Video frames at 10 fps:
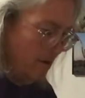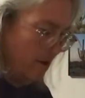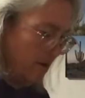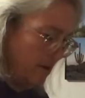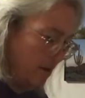
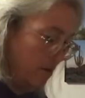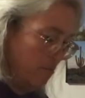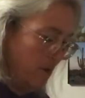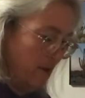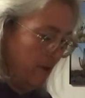not.
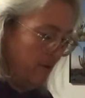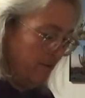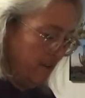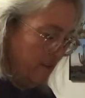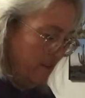I might.
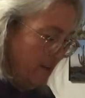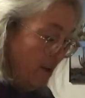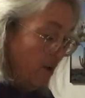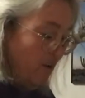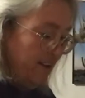
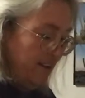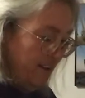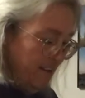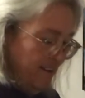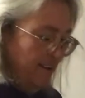Oh, I
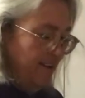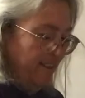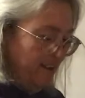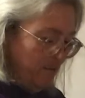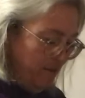did. I
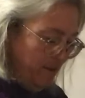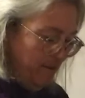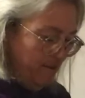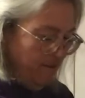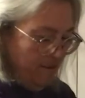got that one in
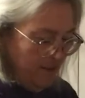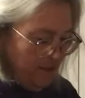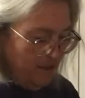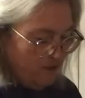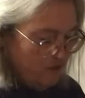there.
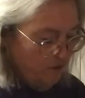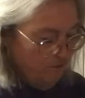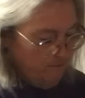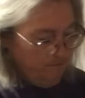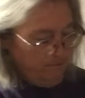So,